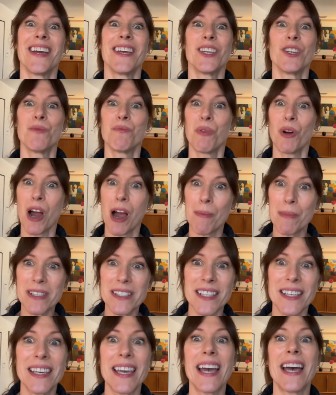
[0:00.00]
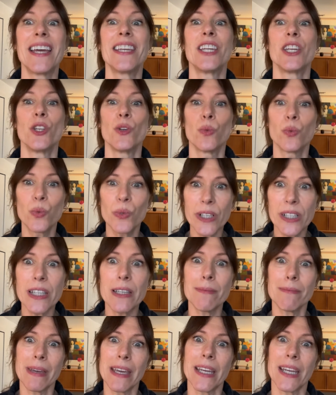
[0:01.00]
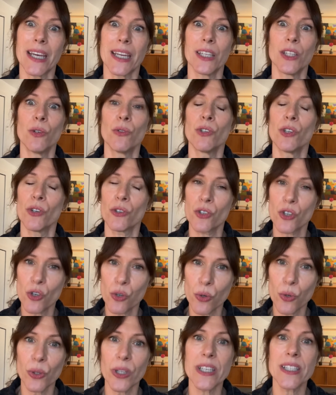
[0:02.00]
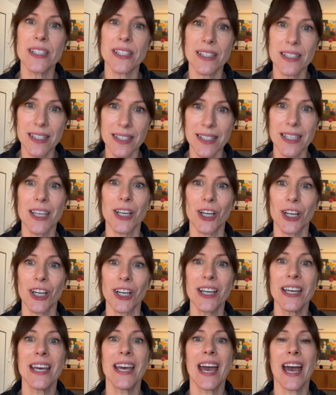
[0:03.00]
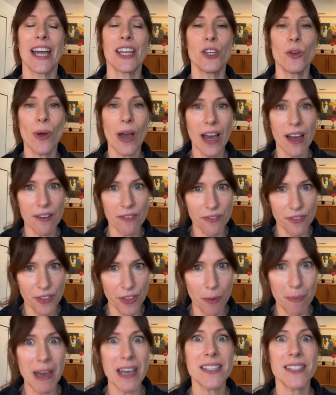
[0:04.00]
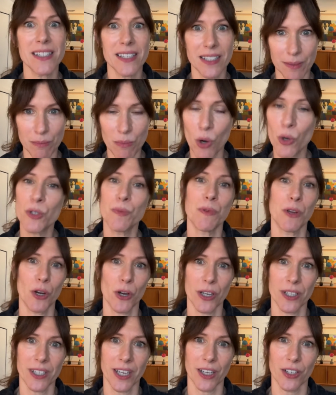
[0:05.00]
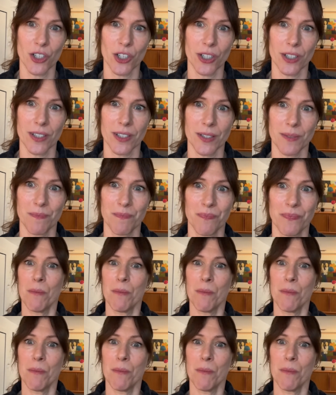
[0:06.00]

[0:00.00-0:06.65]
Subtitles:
You promise again and you really mean it. You're truly sincere and you have the best, most pure intentions.